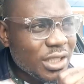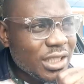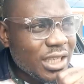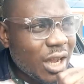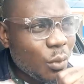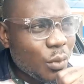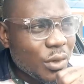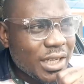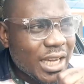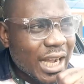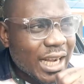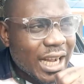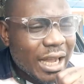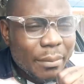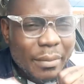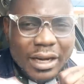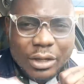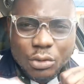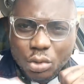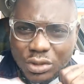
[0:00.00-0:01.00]
doing that with their
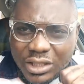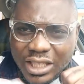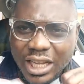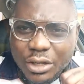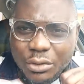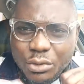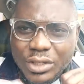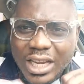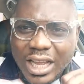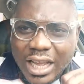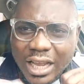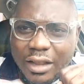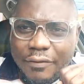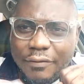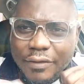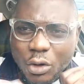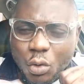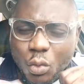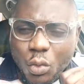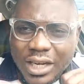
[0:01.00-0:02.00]
camera to tell you they are
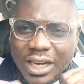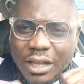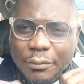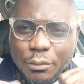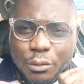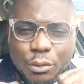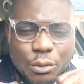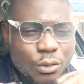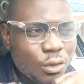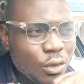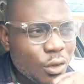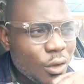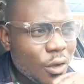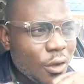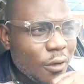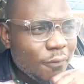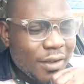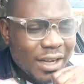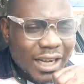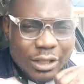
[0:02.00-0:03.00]
a very wonderful
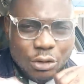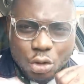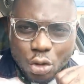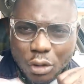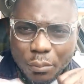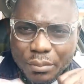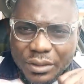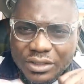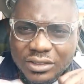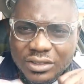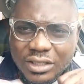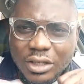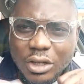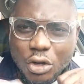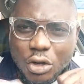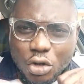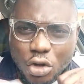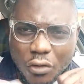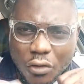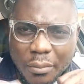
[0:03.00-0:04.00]
philanthropist
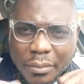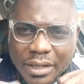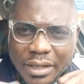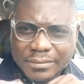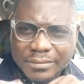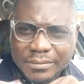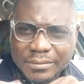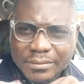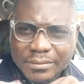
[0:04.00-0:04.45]
government.